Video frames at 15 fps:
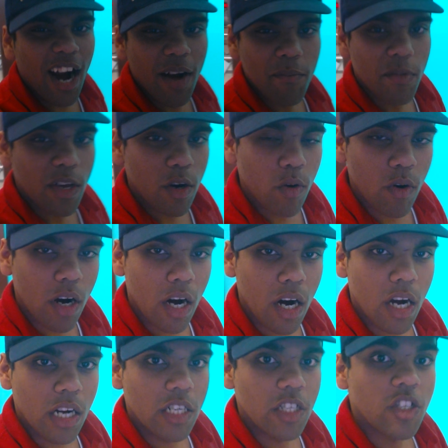Um. Yo.
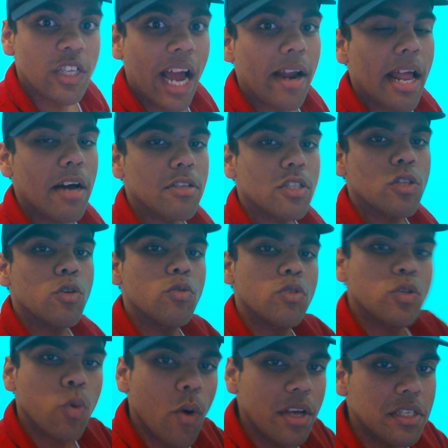Uh. Shout out to
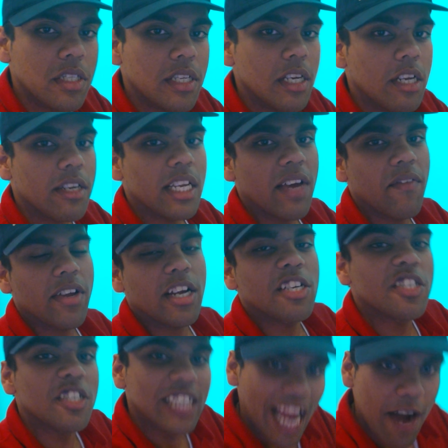Twiztid giving
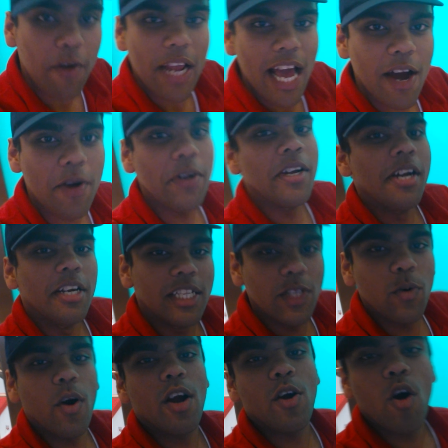a shout out
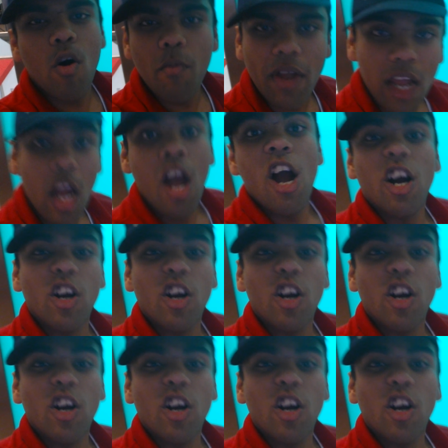to our homie